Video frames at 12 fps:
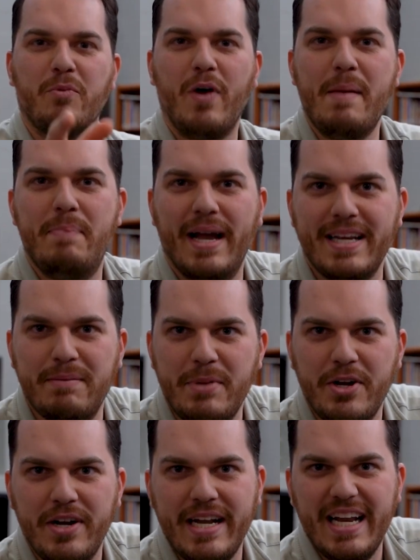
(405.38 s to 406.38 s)
Ray-Pec
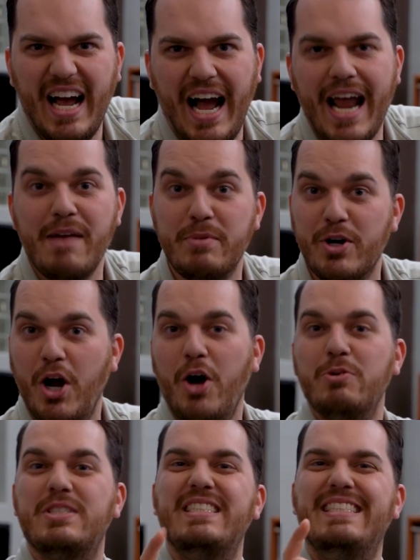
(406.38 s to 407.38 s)
community. I am your
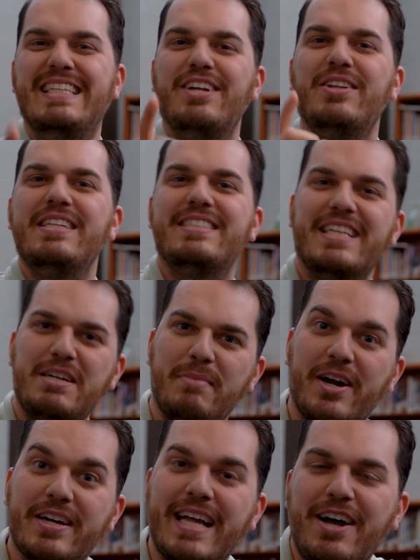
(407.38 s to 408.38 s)
host, Dylan
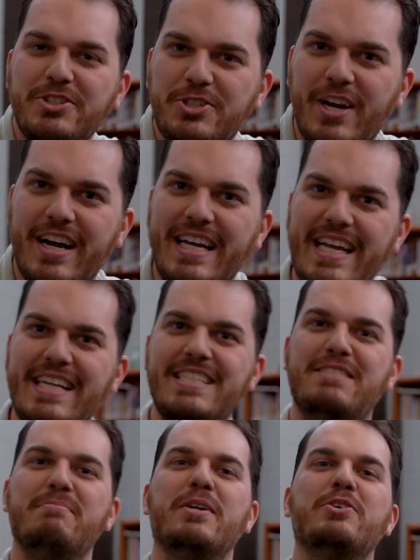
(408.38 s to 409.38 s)
Ziegemeier, counselor at
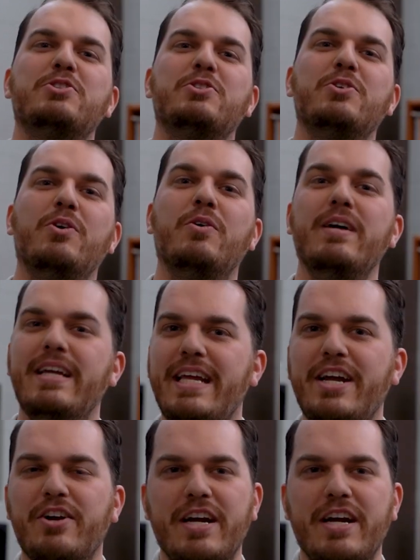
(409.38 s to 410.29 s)
East Middle School, here